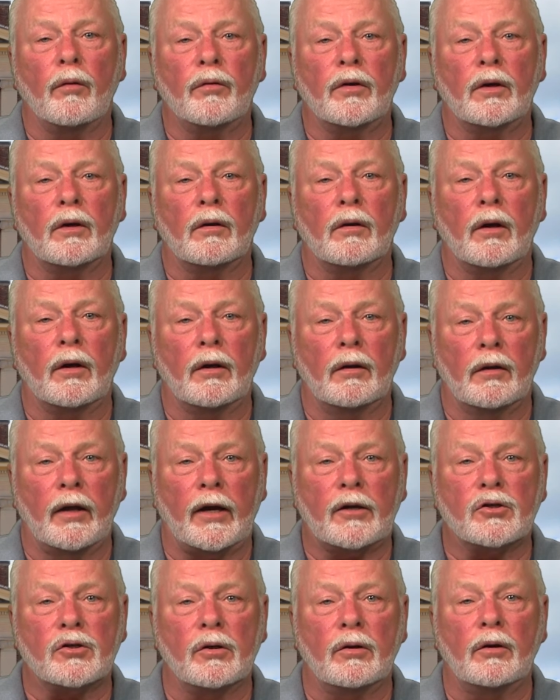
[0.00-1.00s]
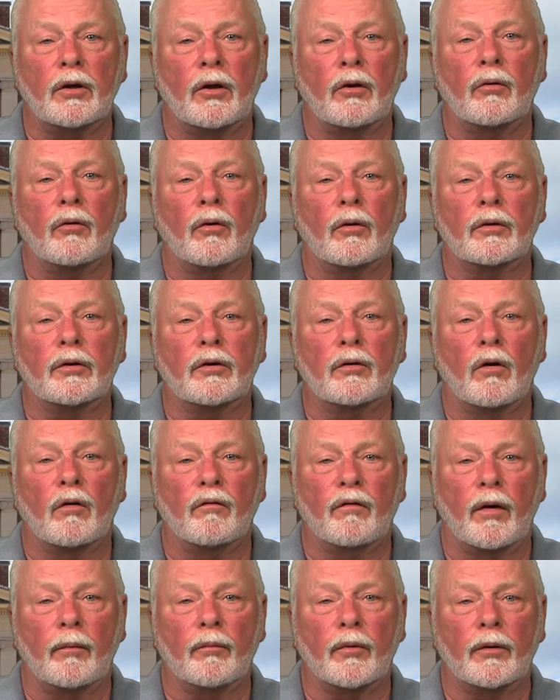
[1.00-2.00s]
the election in early
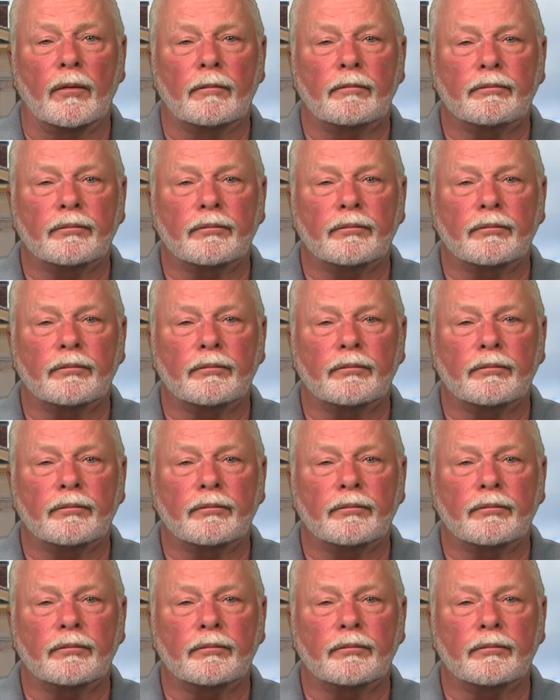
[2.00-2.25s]
November.